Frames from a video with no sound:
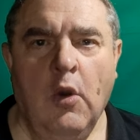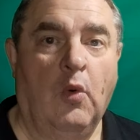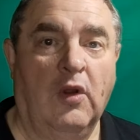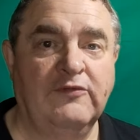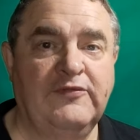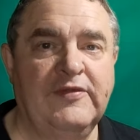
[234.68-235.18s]

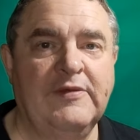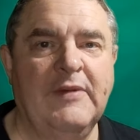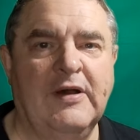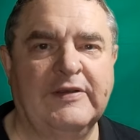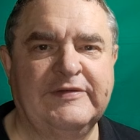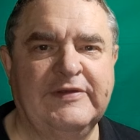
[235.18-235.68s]
One for the
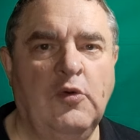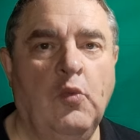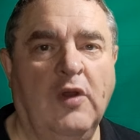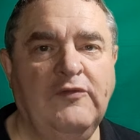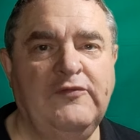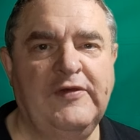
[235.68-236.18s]
master,
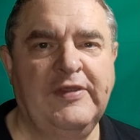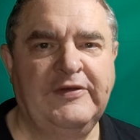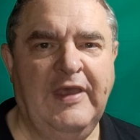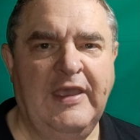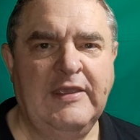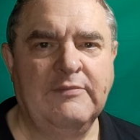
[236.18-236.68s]
one for the
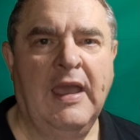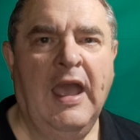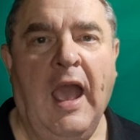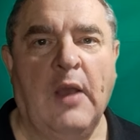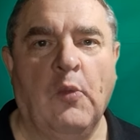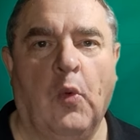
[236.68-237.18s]
dame,
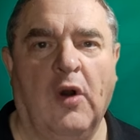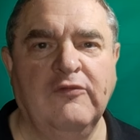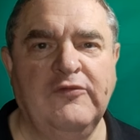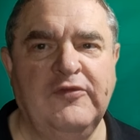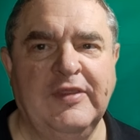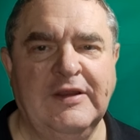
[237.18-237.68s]
and one
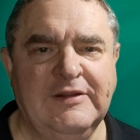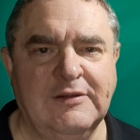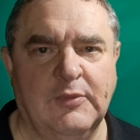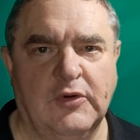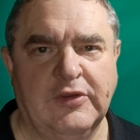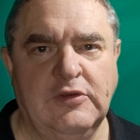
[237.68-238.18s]
for the little
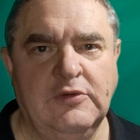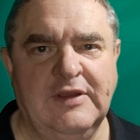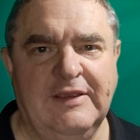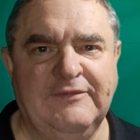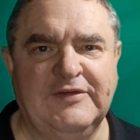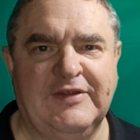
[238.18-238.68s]
boy who
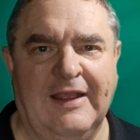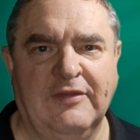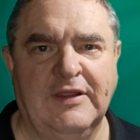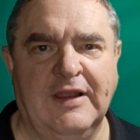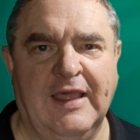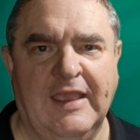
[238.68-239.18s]
lives down
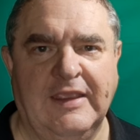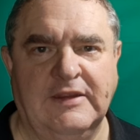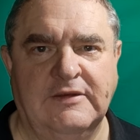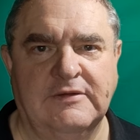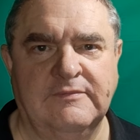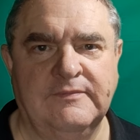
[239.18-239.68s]
the
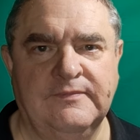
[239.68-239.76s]
lane.